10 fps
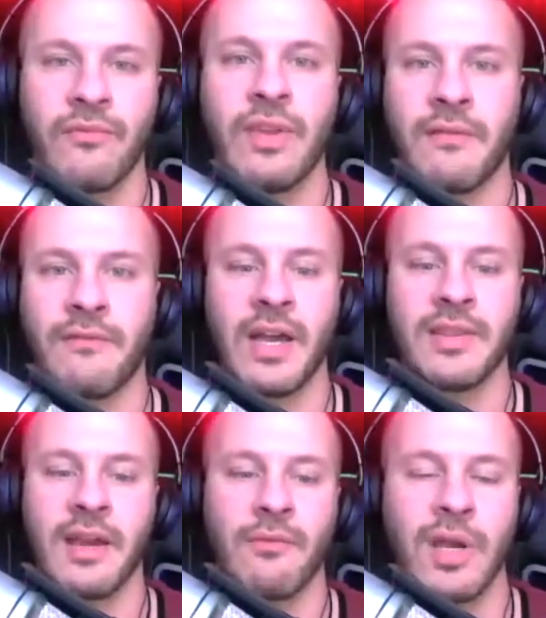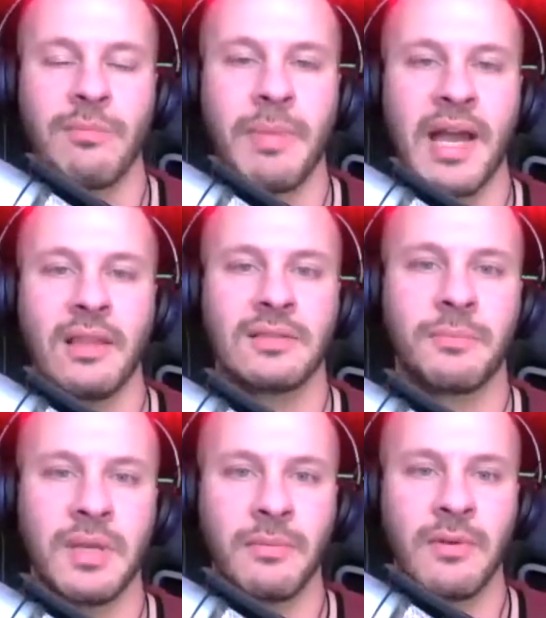Yeah, find that right balance,
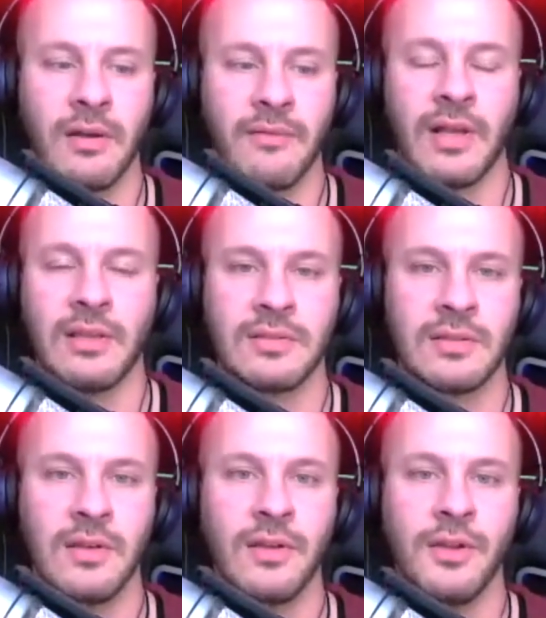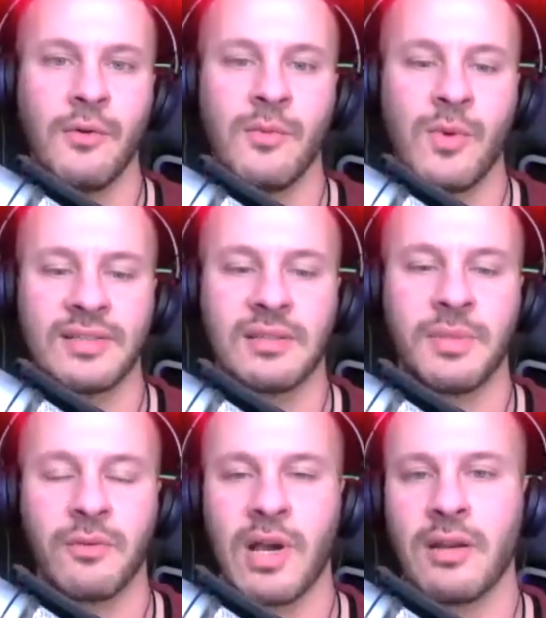people, uh, fellas. No one wants to
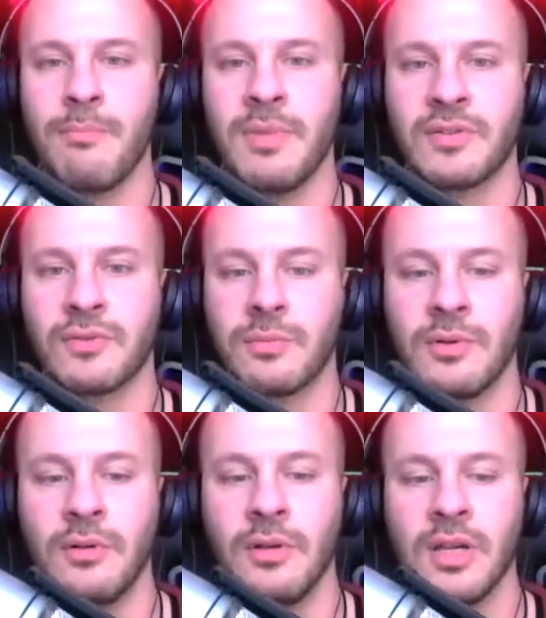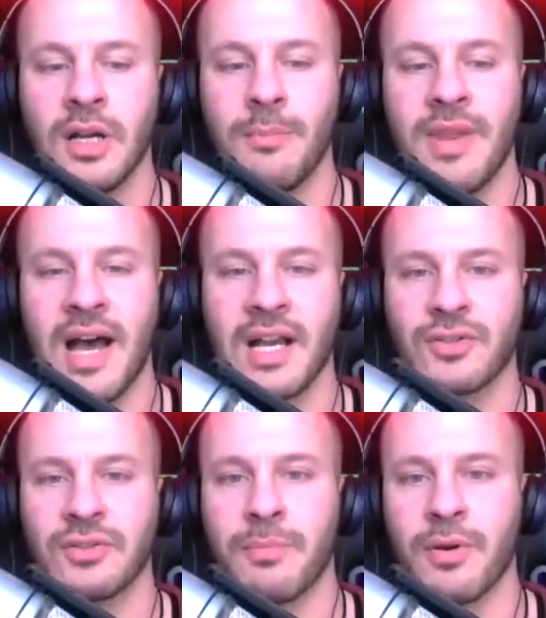be around a miserable,
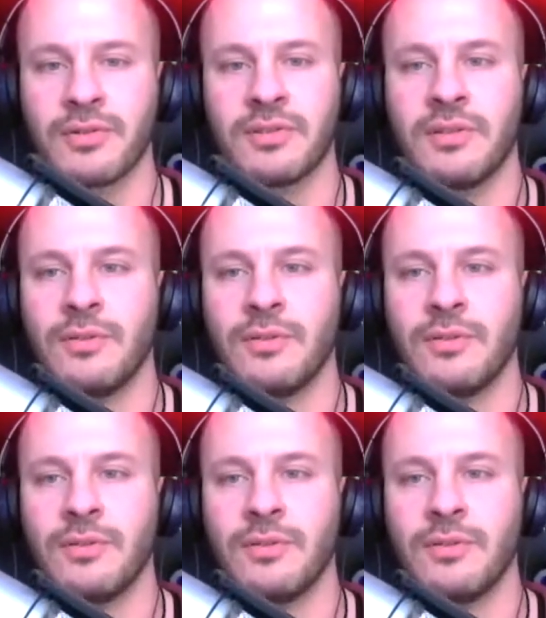obnoxious person